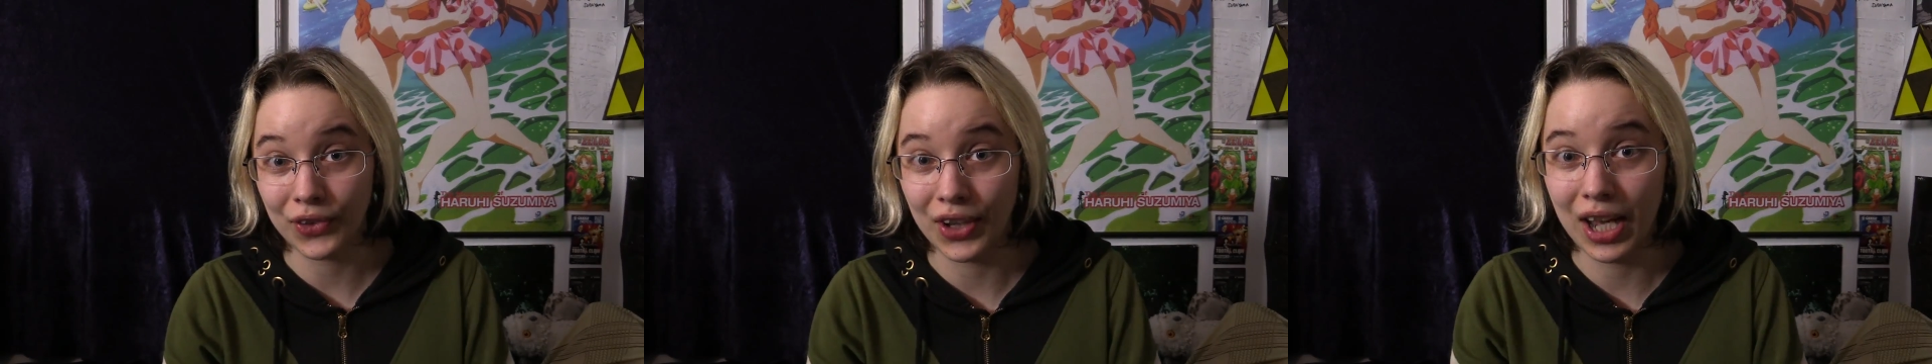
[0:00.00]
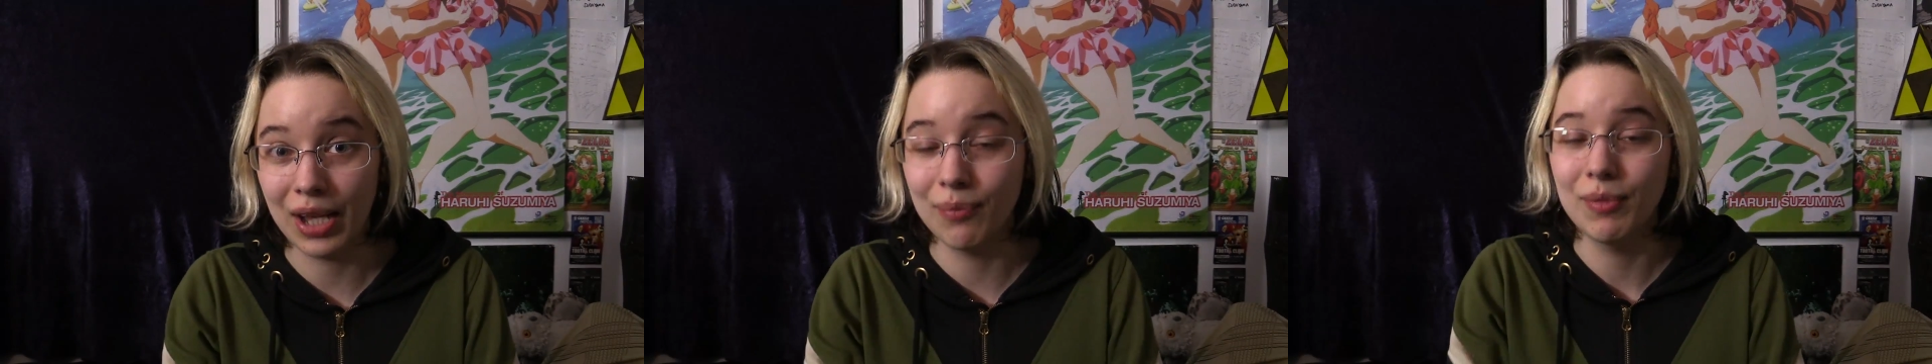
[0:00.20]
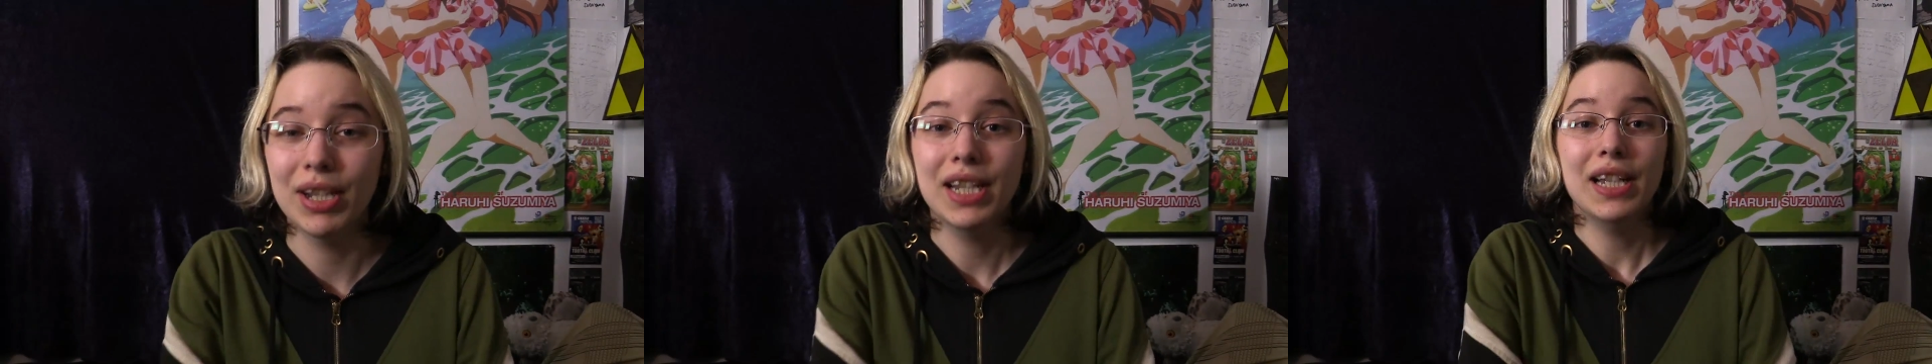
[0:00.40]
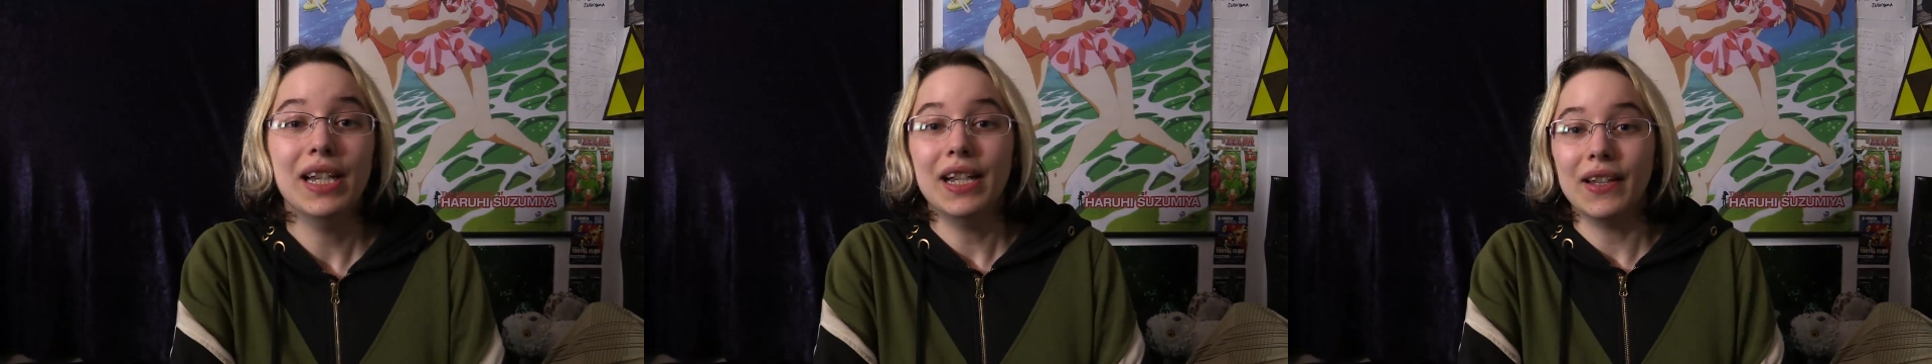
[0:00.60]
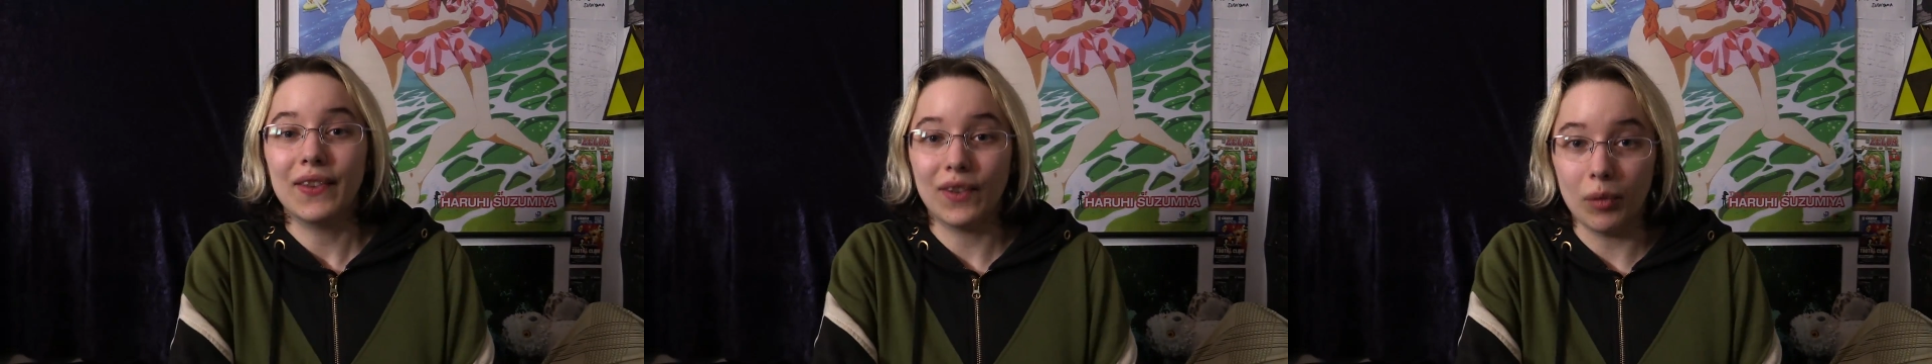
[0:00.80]
time.
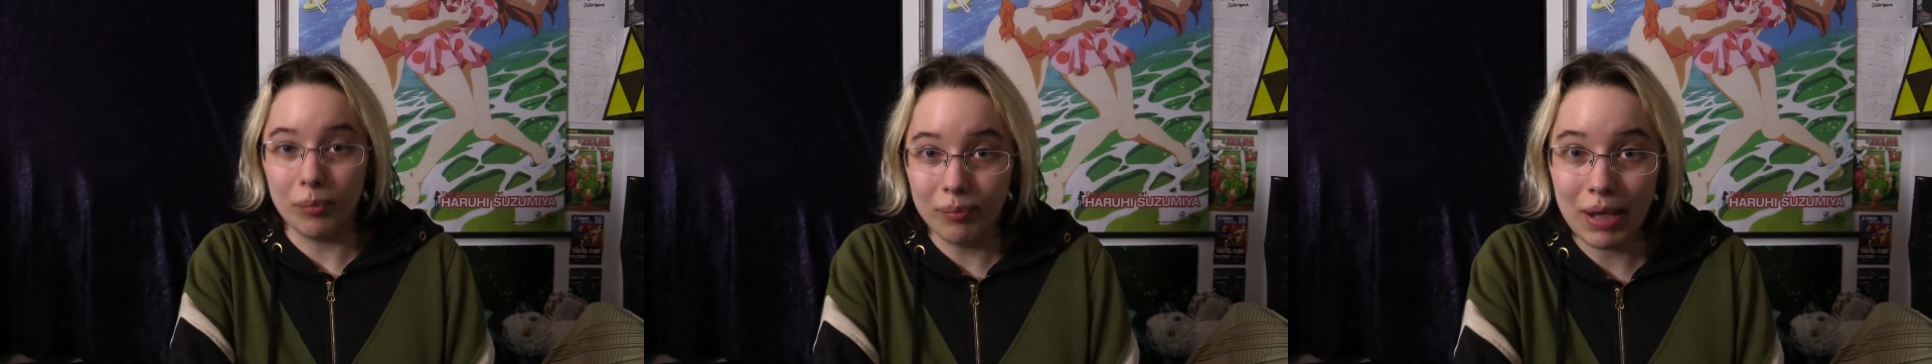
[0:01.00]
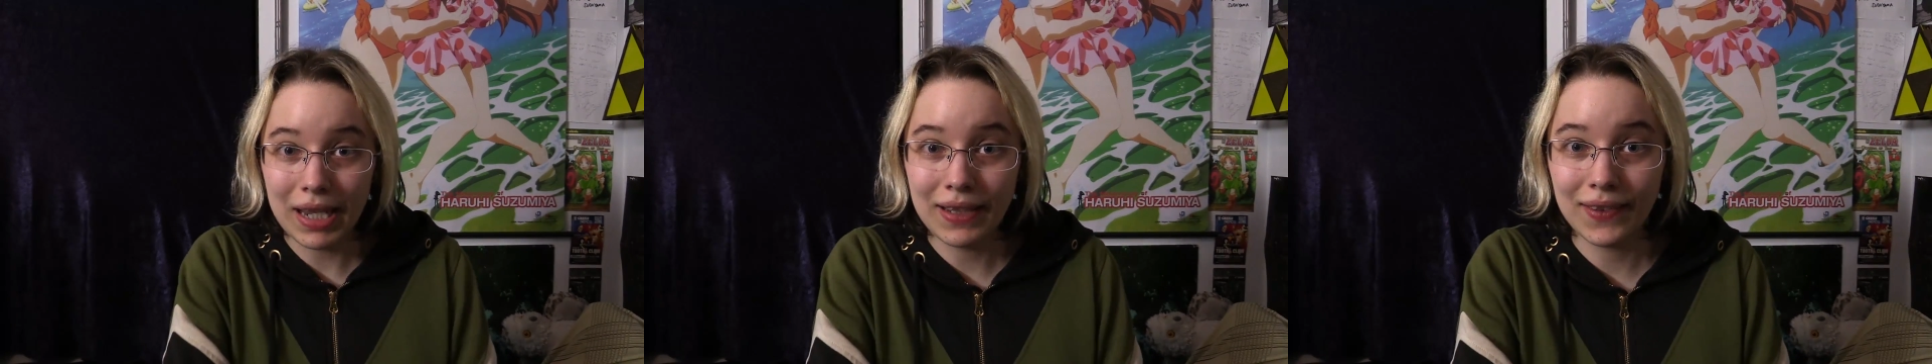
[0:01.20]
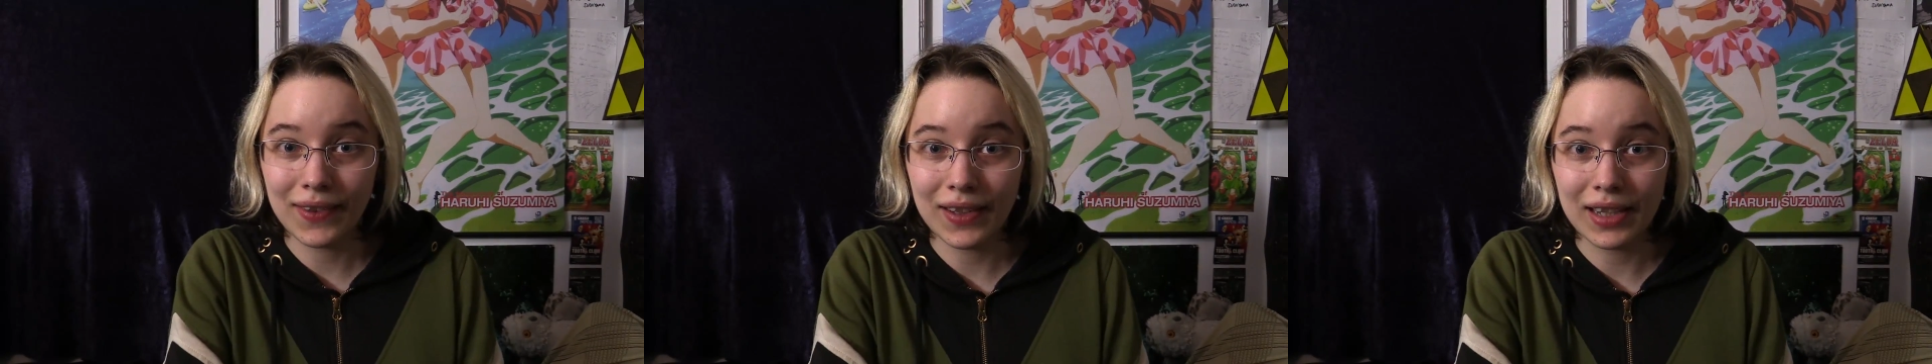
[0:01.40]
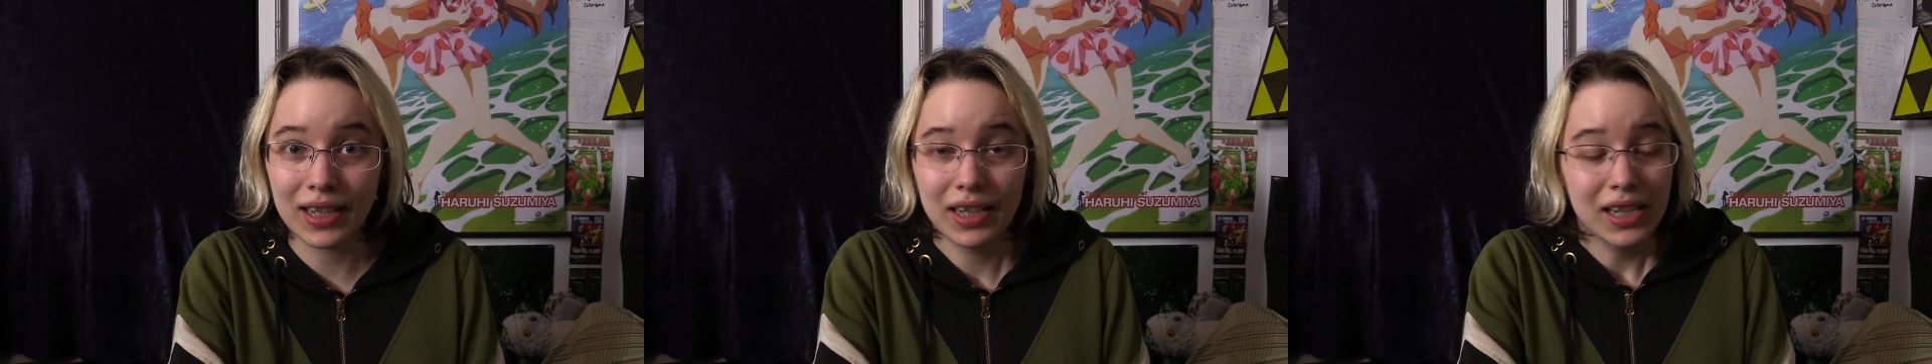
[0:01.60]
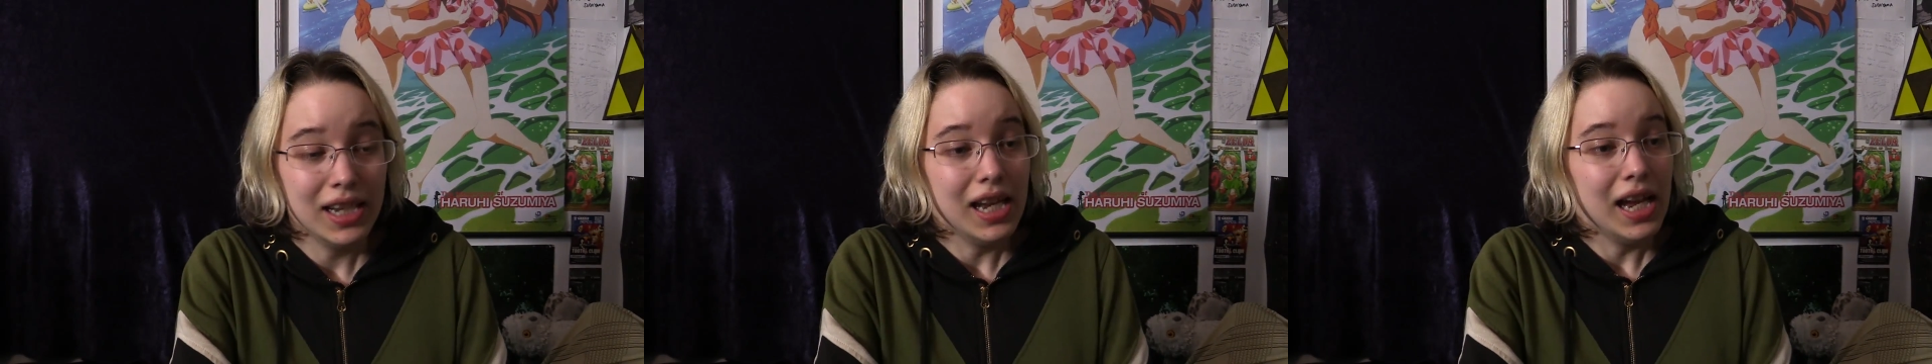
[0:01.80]
It's amazing,